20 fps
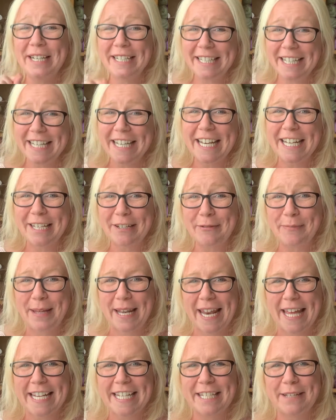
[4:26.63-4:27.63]
in a little bit
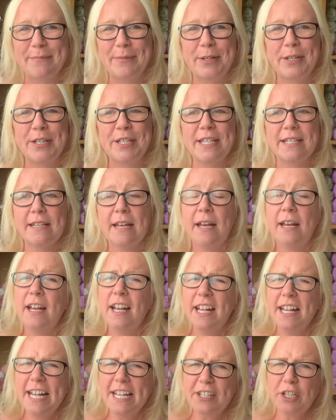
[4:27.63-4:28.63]
later, because
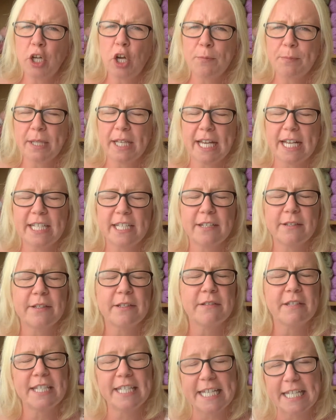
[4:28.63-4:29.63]
it's a complicated
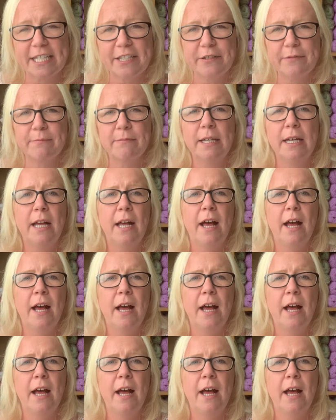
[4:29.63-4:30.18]
system.